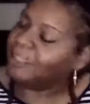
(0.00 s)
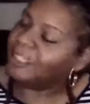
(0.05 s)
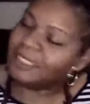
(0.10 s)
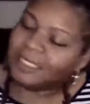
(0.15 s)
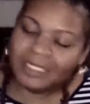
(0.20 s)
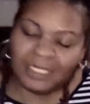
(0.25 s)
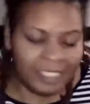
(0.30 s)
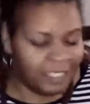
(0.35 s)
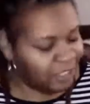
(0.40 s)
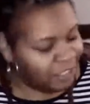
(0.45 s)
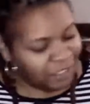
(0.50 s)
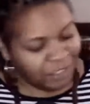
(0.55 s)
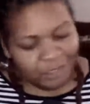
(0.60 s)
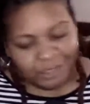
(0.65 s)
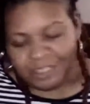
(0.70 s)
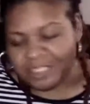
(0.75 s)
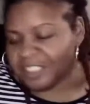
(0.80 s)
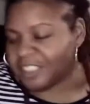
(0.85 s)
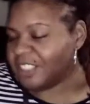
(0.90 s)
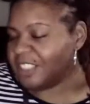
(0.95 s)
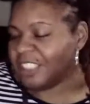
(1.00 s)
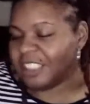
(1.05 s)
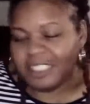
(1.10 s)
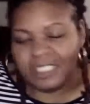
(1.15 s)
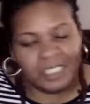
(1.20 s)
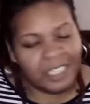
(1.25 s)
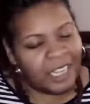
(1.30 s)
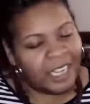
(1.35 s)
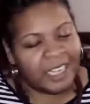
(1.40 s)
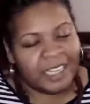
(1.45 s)
teaching you the
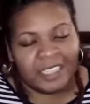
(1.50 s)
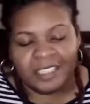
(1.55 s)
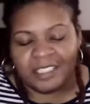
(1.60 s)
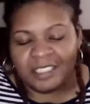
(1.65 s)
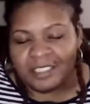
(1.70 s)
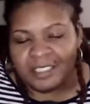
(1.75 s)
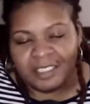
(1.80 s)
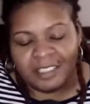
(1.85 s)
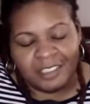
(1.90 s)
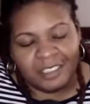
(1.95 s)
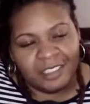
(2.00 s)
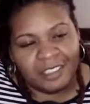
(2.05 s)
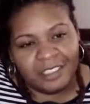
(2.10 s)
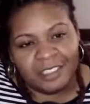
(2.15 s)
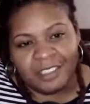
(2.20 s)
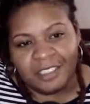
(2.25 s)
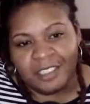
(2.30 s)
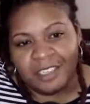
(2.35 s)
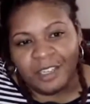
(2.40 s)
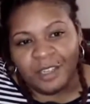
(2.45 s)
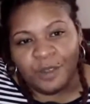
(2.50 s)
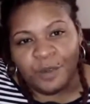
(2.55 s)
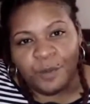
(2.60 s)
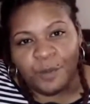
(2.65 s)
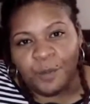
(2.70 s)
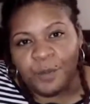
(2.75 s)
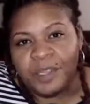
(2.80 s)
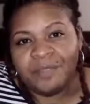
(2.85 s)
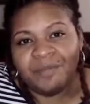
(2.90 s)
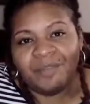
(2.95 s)
shit that
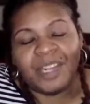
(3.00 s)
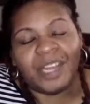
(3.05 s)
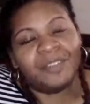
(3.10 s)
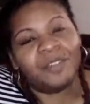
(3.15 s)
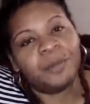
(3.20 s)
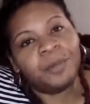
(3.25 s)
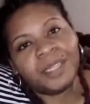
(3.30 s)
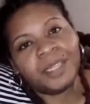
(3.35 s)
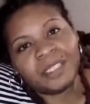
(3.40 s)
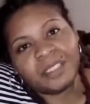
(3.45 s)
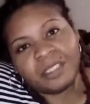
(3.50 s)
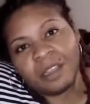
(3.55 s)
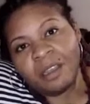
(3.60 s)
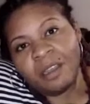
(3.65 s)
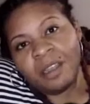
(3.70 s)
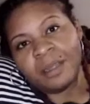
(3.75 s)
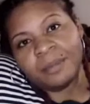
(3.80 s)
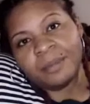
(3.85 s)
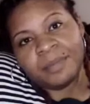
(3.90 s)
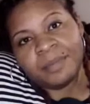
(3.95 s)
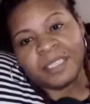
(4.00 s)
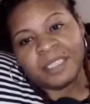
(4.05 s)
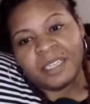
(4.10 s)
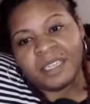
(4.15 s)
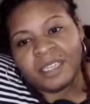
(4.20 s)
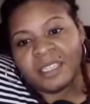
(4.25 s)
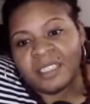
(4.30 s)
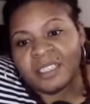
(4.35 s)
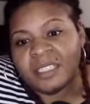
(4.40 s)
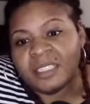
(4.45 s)
we've never been taught
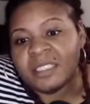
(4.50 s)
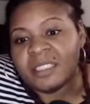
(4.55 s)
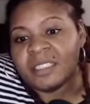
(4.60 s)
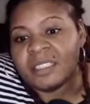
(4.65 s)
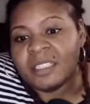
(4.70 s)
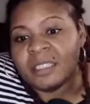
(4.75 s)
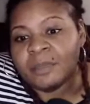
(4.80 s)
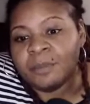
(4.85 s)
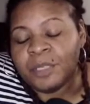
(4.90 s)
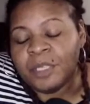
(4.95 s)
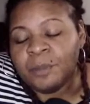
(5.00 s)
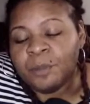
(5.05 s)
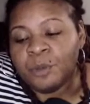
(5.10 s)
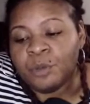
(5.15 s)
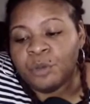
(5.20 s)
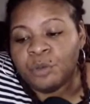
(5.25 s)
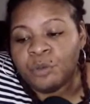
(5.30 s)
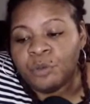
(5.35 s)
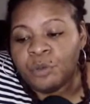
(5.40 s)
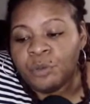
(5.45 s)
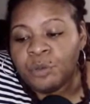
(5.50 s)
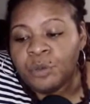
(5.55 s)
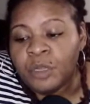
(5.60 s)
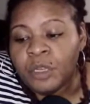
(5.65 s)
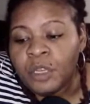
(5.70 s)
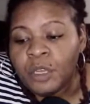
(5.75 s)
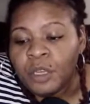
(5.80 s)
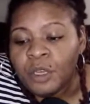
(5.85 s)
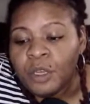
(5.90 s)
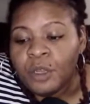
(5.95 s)
because the people who
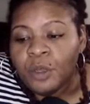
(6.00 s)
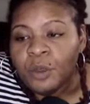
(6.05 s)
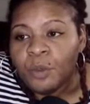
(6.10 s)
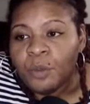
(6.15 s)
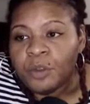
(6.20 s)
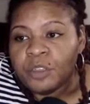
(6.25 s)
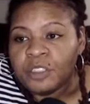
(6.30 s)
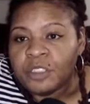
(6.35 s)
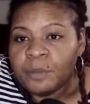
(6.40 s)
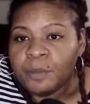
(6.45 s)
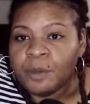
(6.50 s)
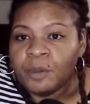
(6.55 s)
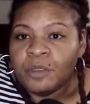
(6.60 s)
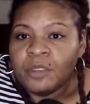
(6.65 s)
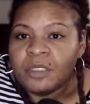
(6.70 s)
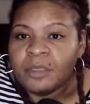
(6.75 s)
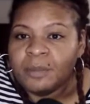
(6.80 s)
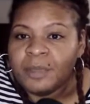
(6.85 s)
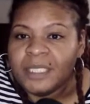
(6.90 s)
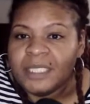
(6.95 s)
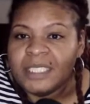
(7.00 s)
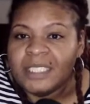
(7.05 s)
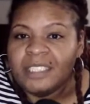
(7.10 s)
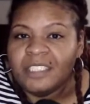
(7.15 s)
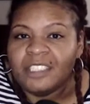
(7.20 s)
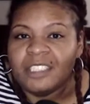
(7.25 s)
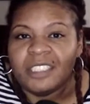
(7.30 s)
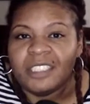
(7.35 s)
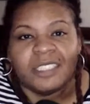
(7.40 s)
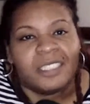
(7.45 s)
were supposed to be
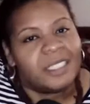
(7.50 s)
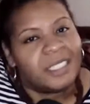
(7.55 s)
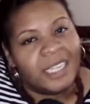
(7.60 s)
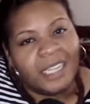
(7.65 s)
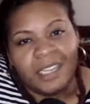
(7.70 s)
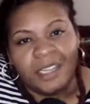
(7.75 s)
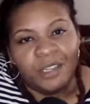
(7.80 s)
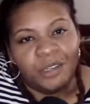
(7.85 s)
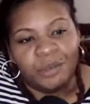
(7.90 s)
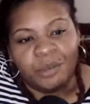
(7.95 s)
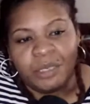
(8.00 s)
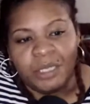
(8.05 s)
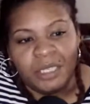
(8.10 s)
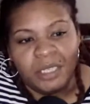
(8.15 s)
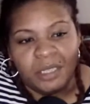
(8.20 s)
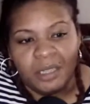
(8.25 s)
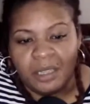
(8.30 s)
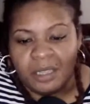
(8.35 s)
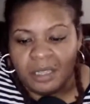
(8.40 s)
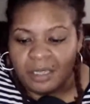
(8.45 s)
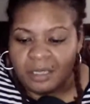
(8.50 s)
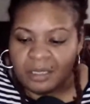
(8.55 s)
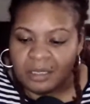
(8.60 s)
teaching us, they ain't know either.